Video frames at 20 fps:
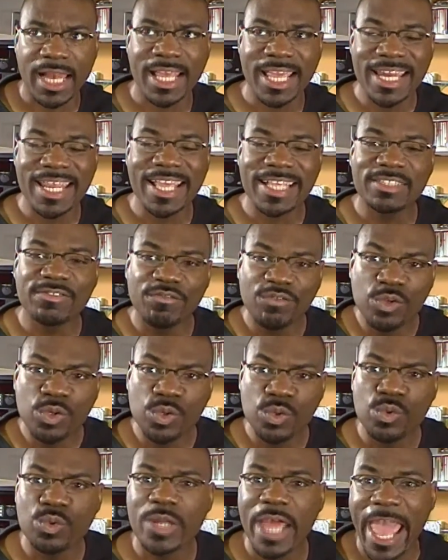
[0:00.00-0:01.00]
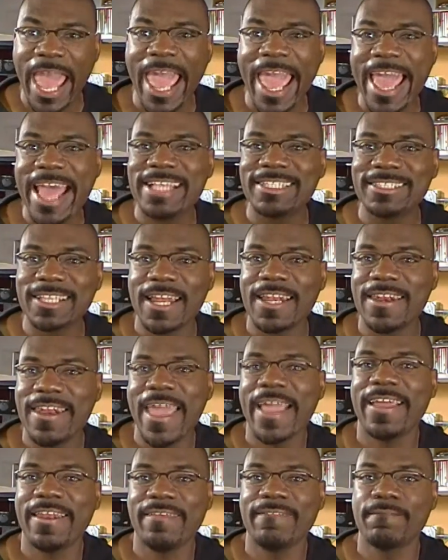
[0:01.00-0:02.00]
it is viewed as
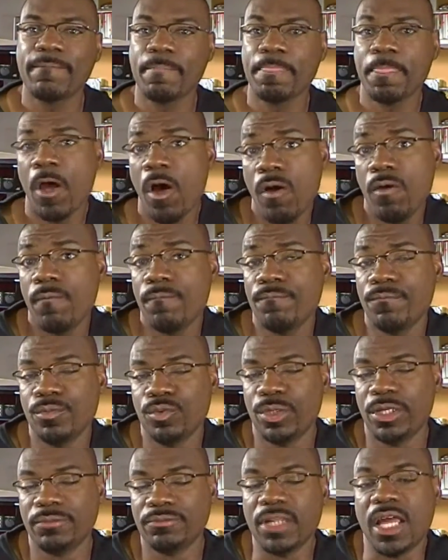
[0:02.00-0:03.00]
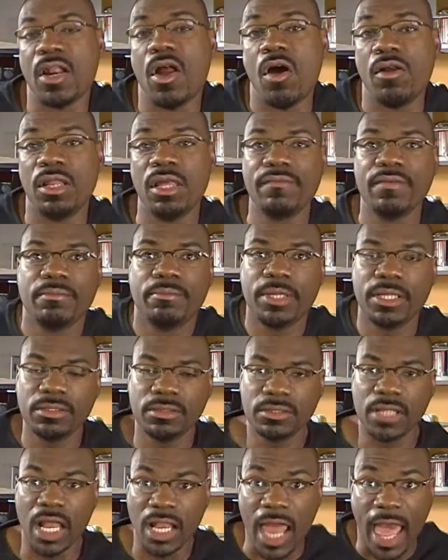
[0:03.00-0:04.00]
negative. Well, not all of it,
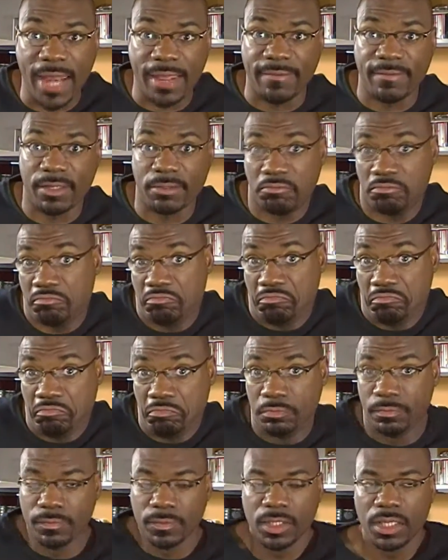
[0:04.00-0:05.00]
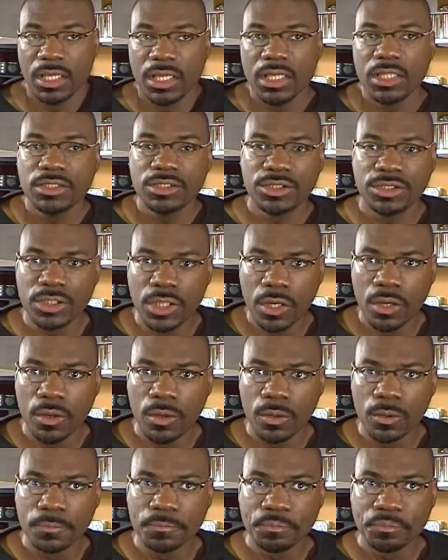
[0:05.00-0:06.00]
but a lot of it.
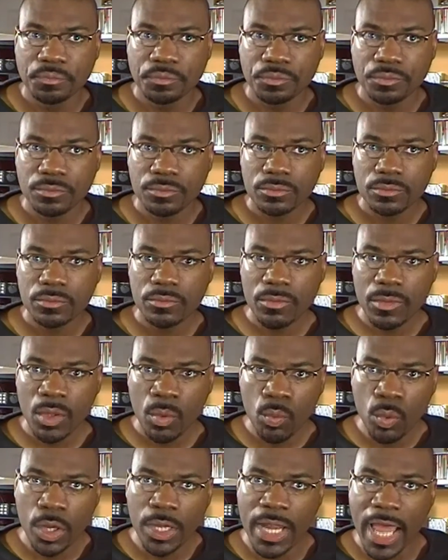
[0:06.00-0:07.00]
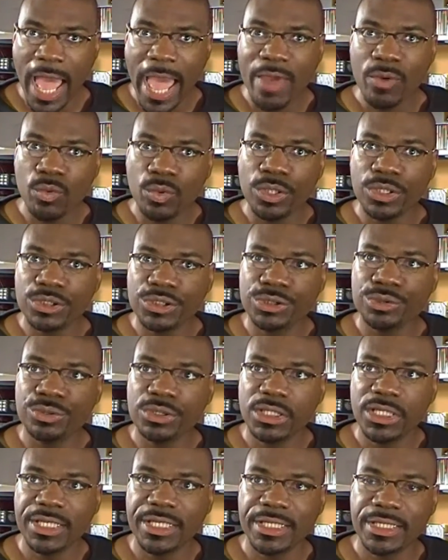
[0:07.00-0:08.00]
So what I want
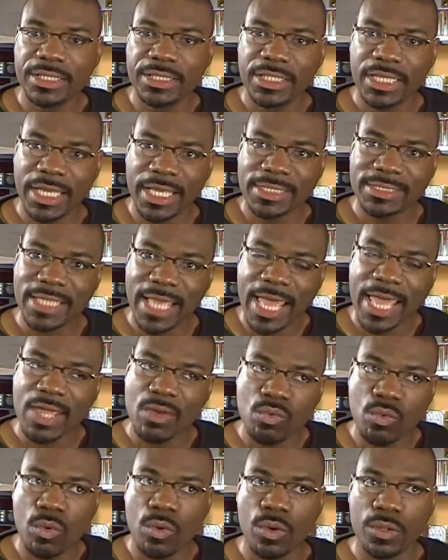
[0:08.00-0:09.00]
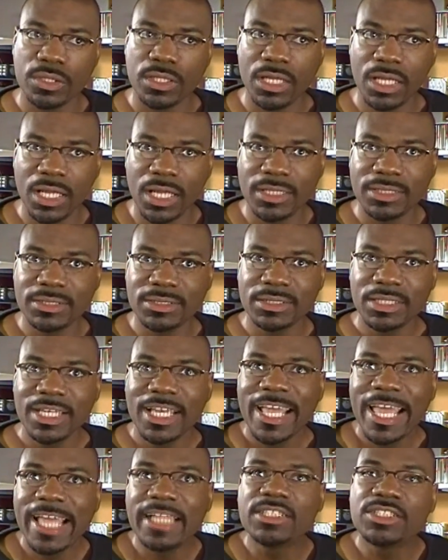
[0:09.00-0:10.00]
to do here is I want
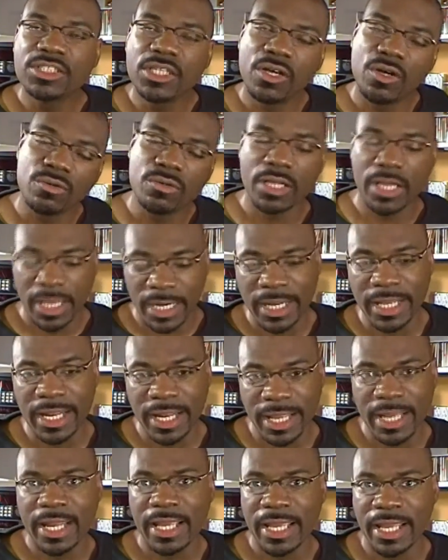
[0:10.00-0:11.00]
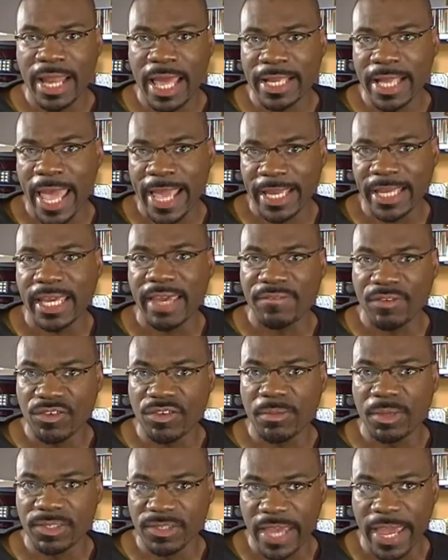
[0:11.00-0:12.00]
us, and I can
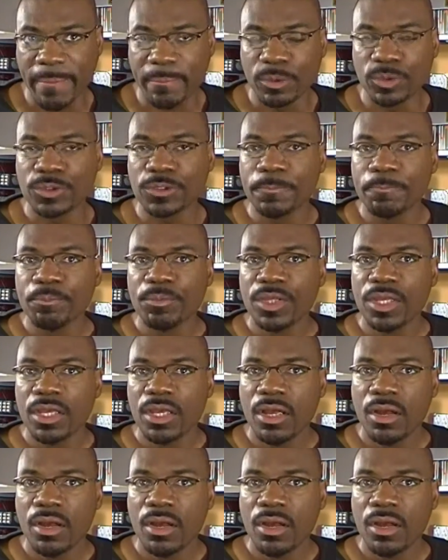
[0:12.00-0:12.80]
give you some examples.